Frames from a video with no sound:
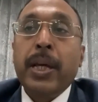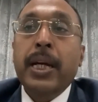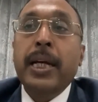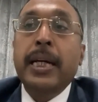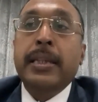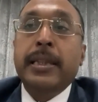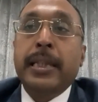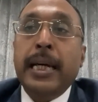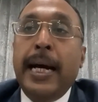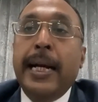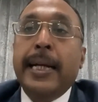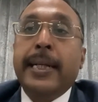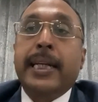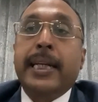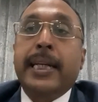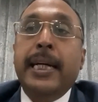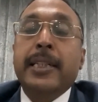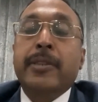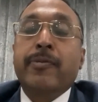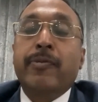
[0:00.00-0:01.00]
In that
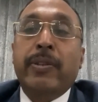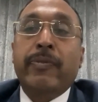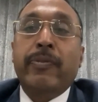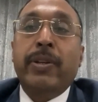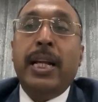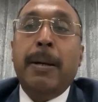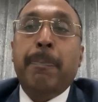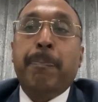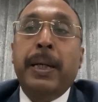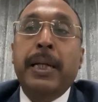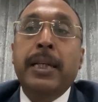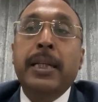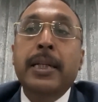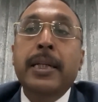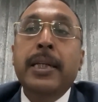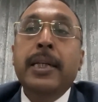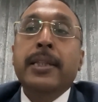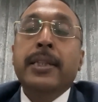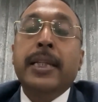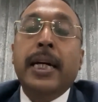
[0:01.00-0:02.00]
case, what will happen?
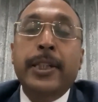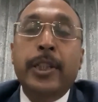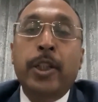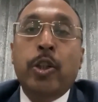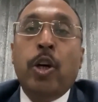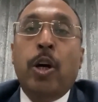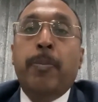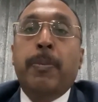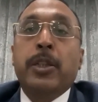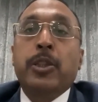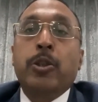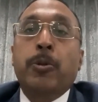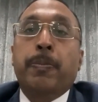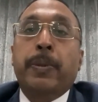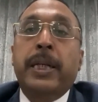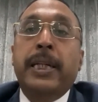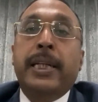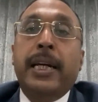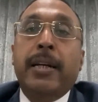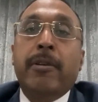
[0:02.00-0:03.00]
The e-commerce
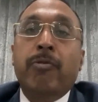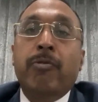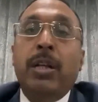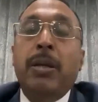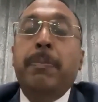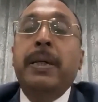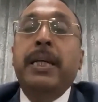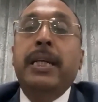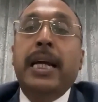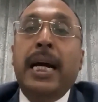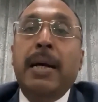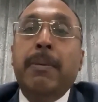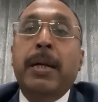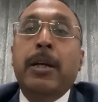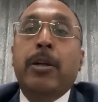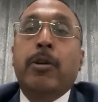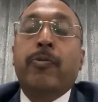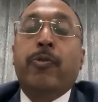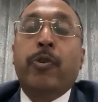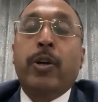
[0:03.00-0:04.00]
operator will be
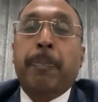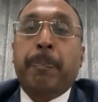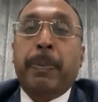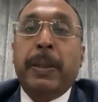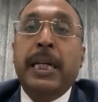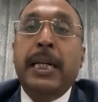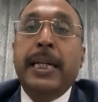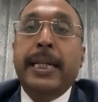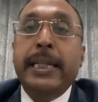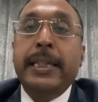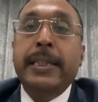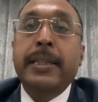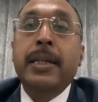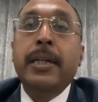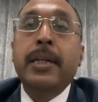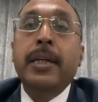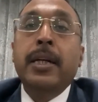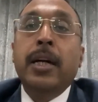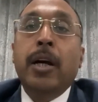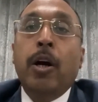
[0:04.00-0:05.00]
liable for a penalty
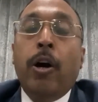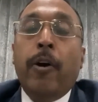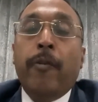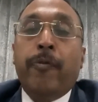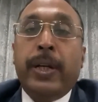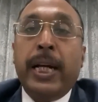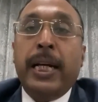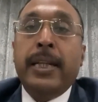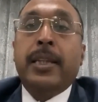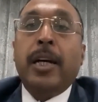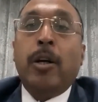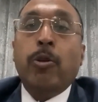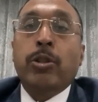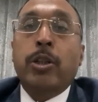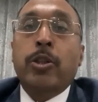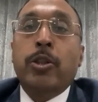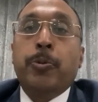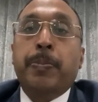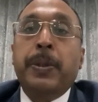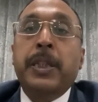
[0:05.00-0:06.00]
of
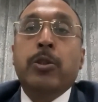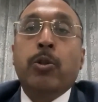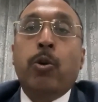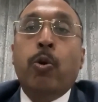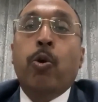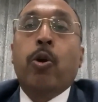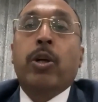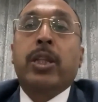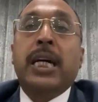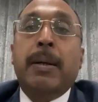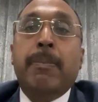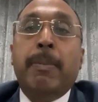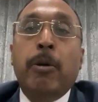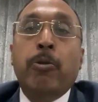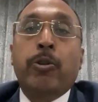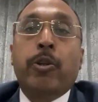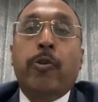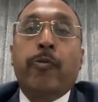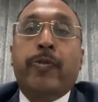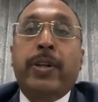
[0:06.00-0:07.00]
10,000 rupees or the
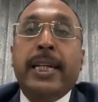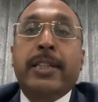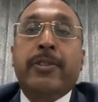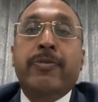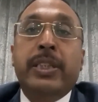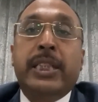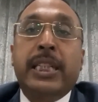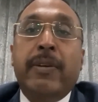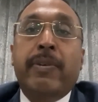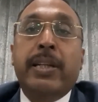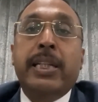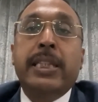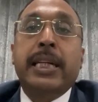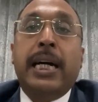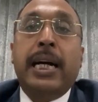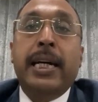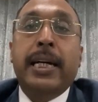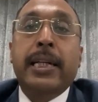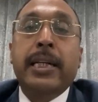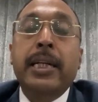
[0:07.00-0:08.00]
amount of tax whichever is
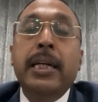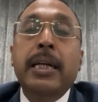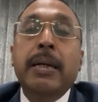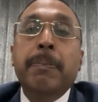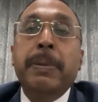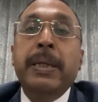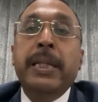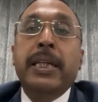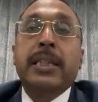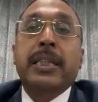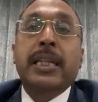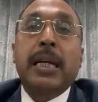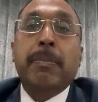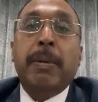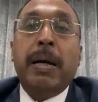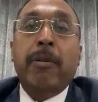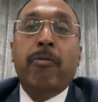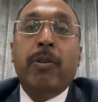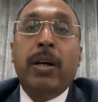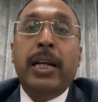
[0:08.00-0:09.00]
higher, meaning
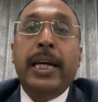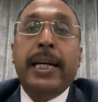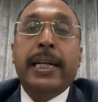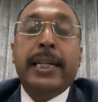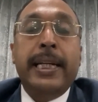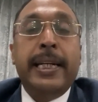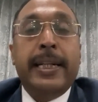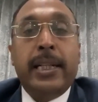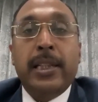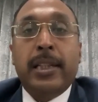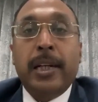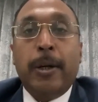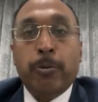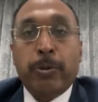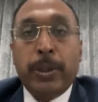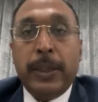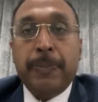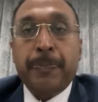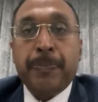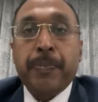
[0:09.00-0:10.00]
thereby
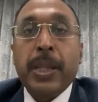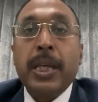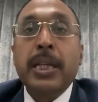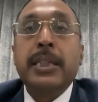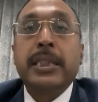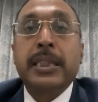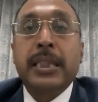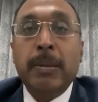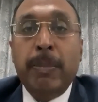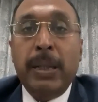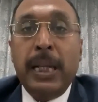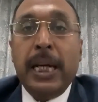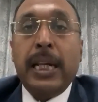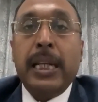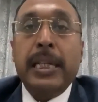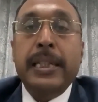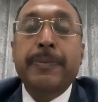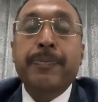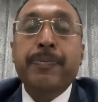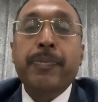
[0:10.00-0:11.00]
1,80,000.
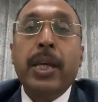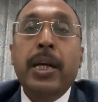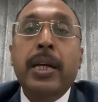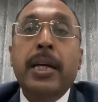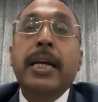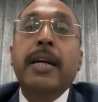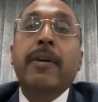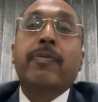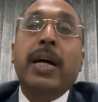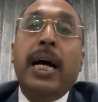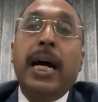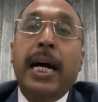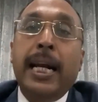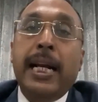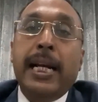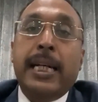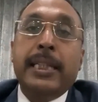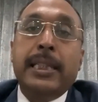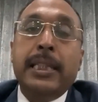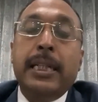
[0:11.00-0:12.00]
Similarly, if
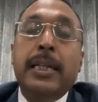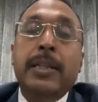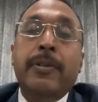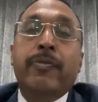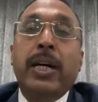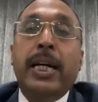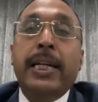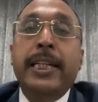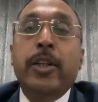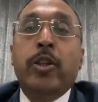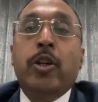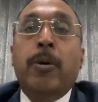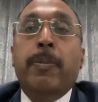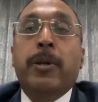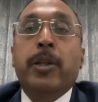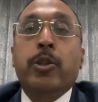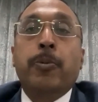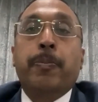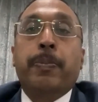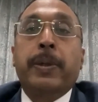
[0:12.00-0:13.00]
the
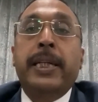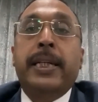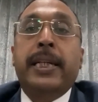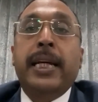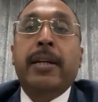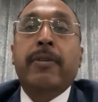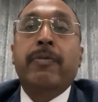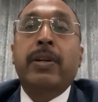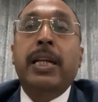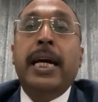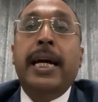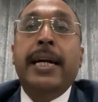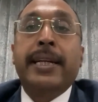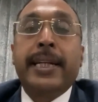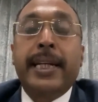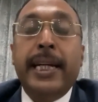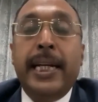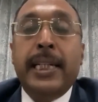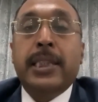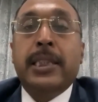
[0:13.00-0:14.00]
e-commerce operator will
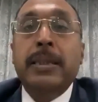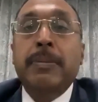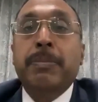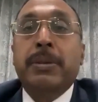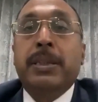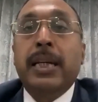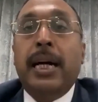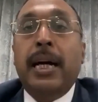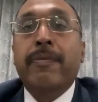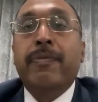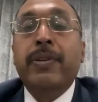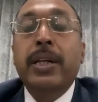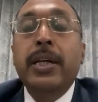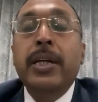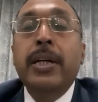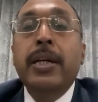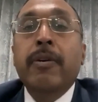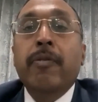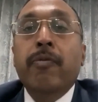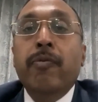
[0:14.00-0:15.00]
engage himself
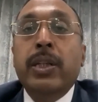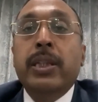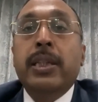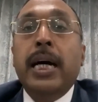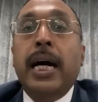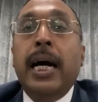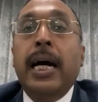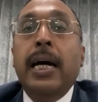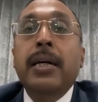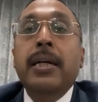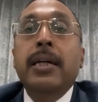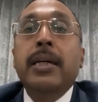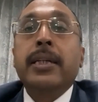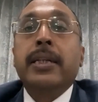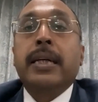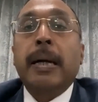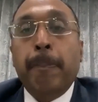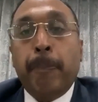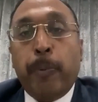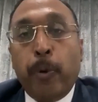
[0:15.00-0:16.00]
with the
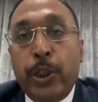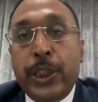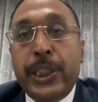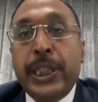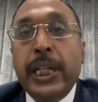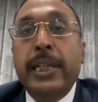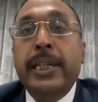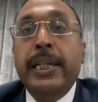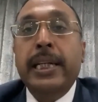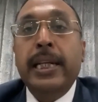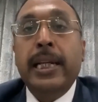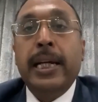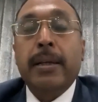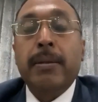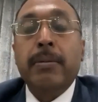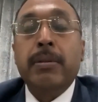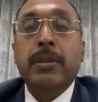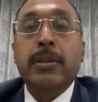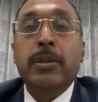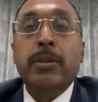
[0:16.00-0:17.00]
composition
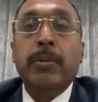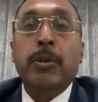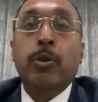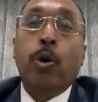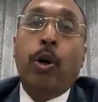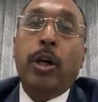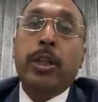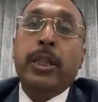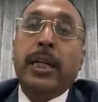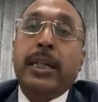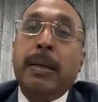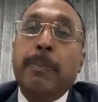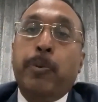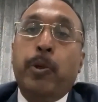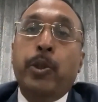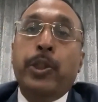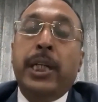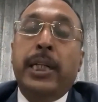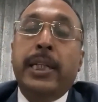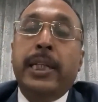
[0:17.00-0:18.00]
dealer, though the
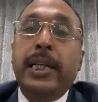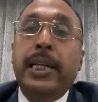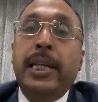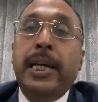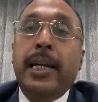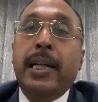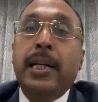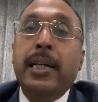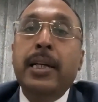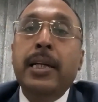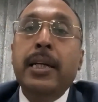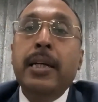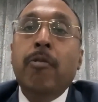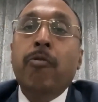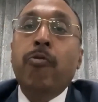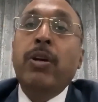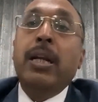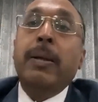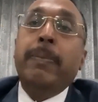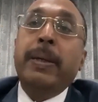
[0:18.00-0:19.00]
composition dealer
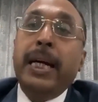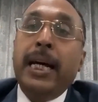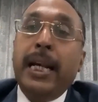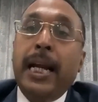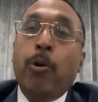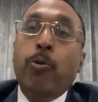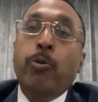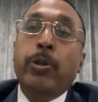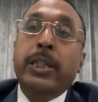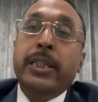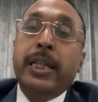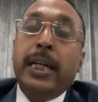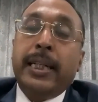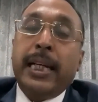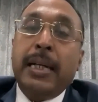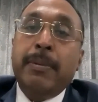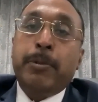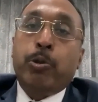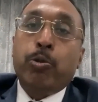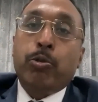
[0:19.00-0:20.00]
will be allowed in the
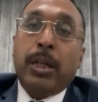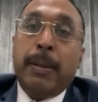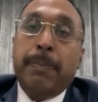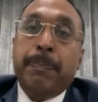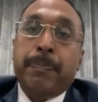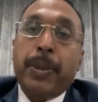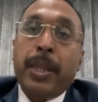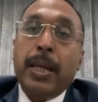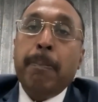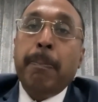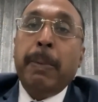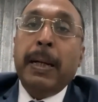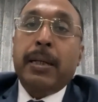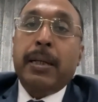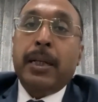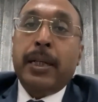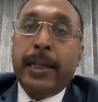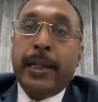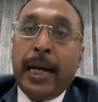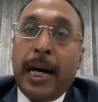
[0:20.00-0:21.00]
times to come, but
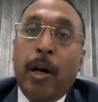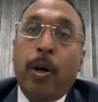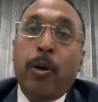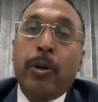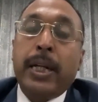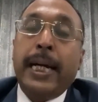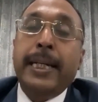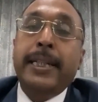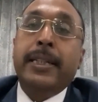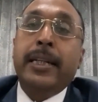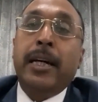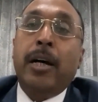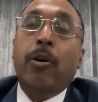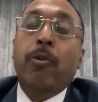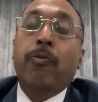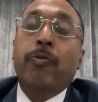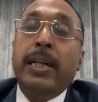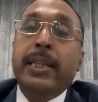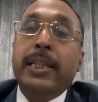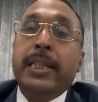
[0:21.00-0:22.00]
right now,
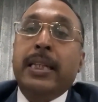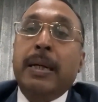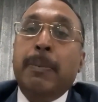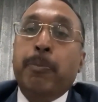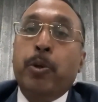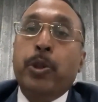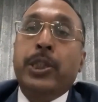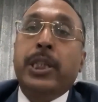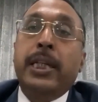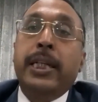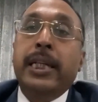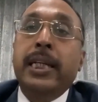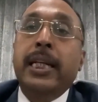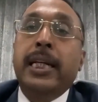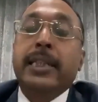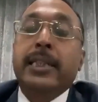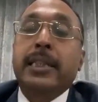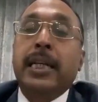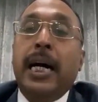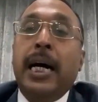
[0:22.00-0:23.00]
when the composition
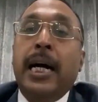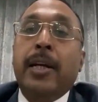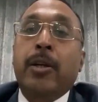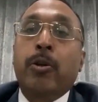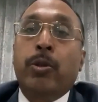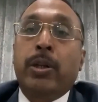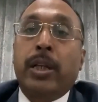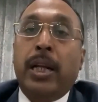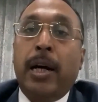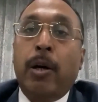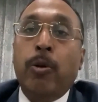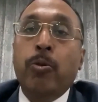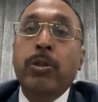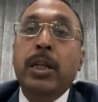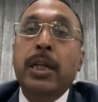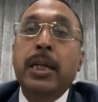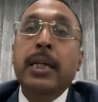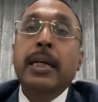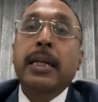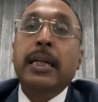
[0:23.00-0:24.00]
dealers are not allowed,
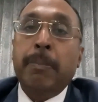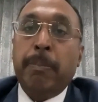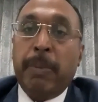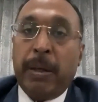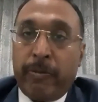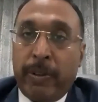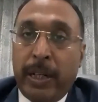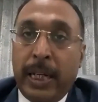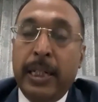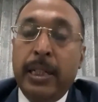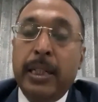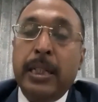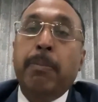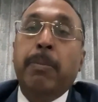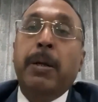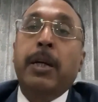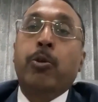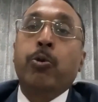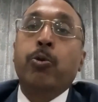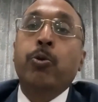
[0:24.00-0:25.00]
number one.
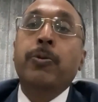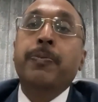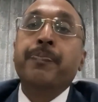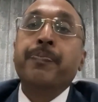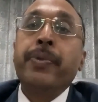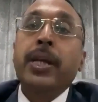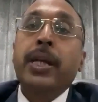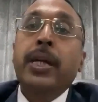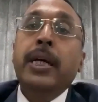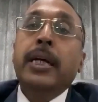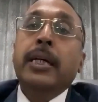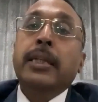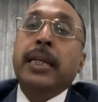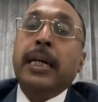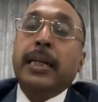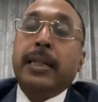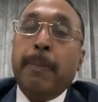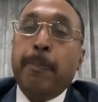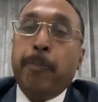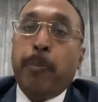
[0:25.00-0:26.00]
Number two,
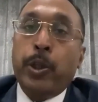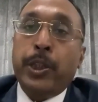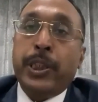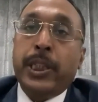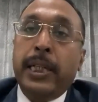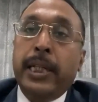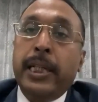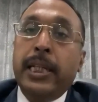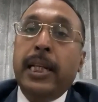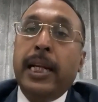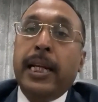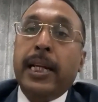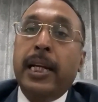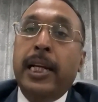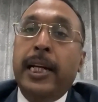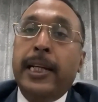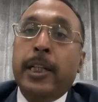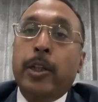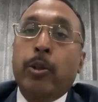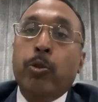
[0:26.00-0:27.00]
the composition dealer
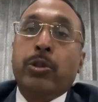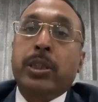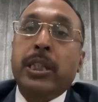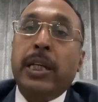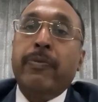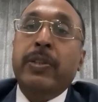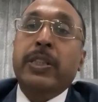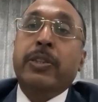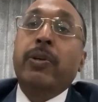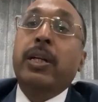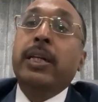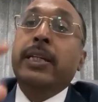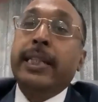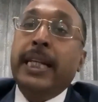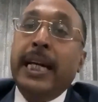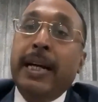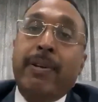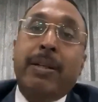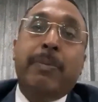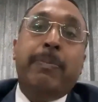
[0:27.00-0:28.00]
related to service will
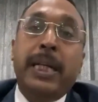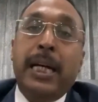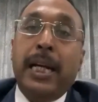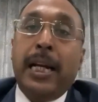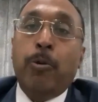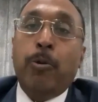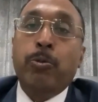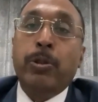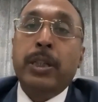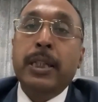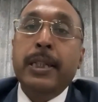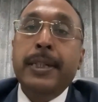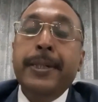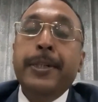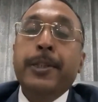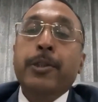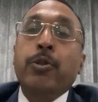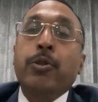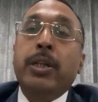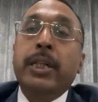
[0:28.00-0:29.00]
never be allowed.
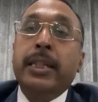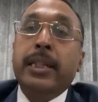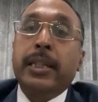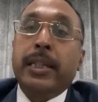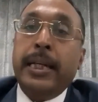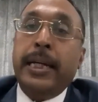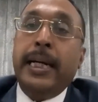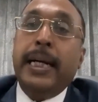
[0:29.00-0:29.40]
So in